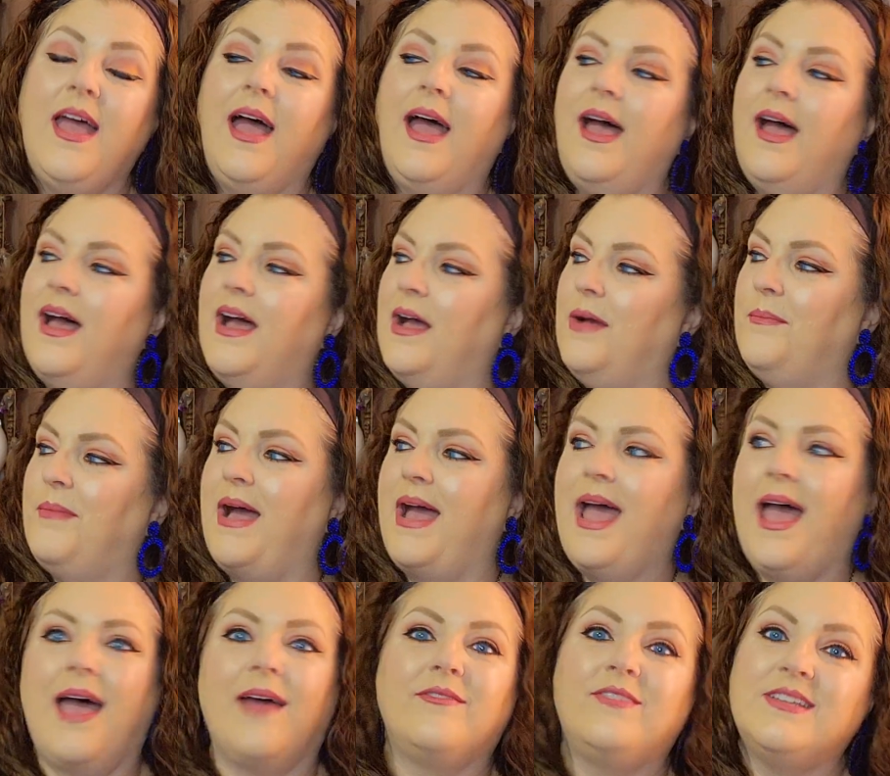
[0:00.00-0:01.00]
Um, I
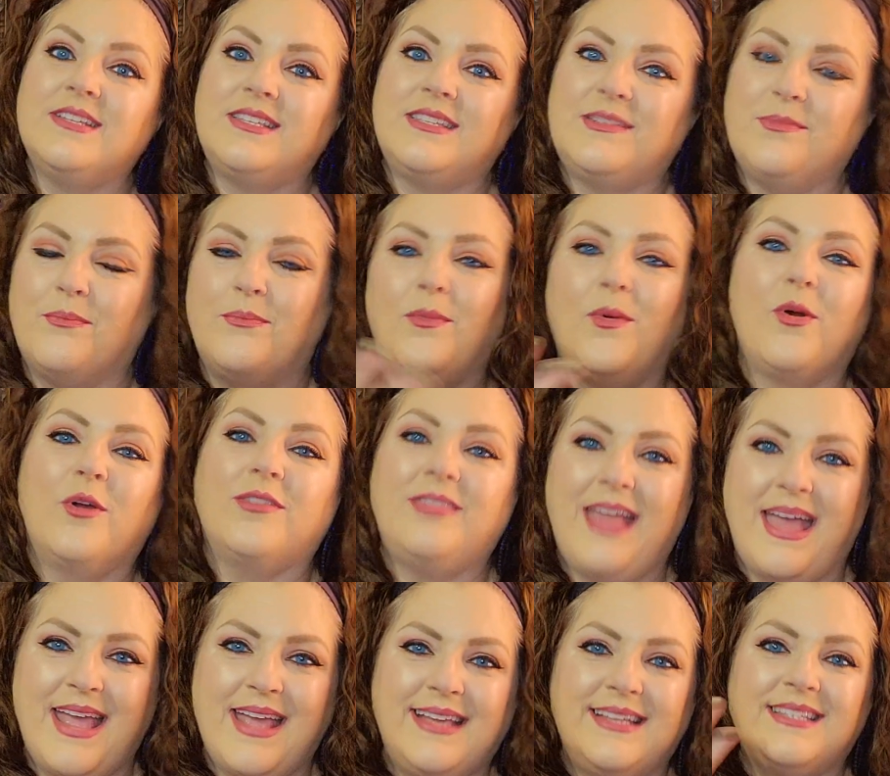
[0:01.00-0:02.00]
have just more
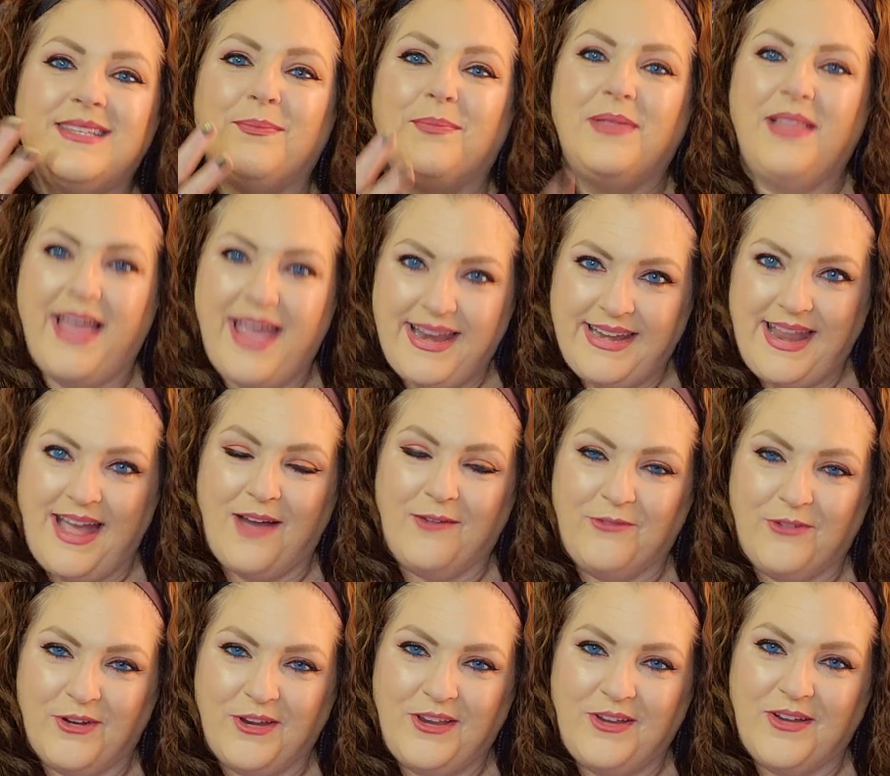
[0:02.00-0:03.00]
things planned out
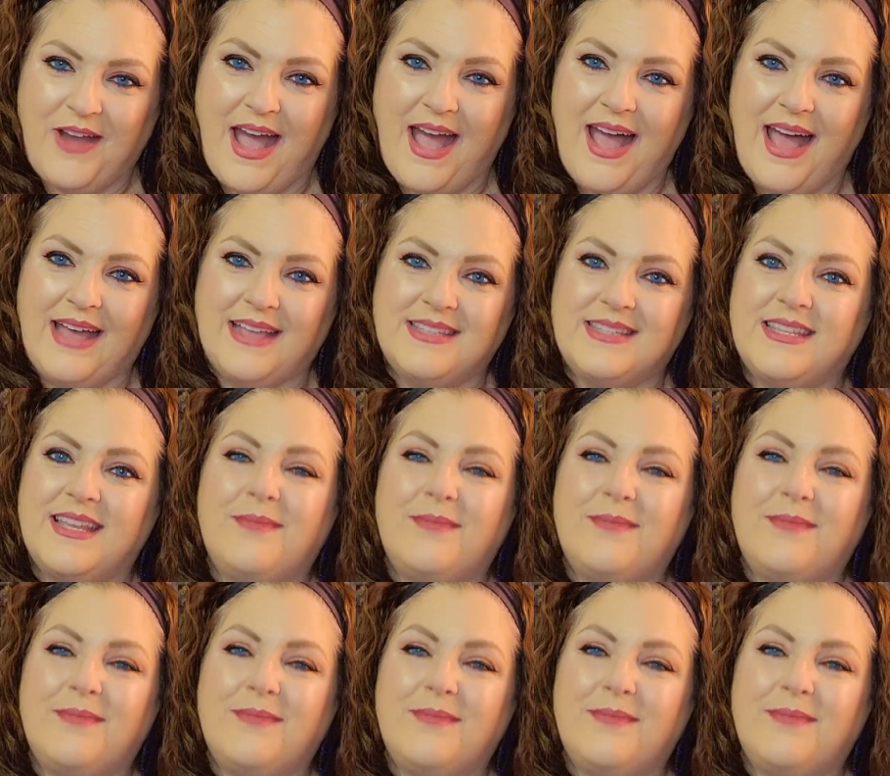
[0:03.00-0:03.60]
for you guys.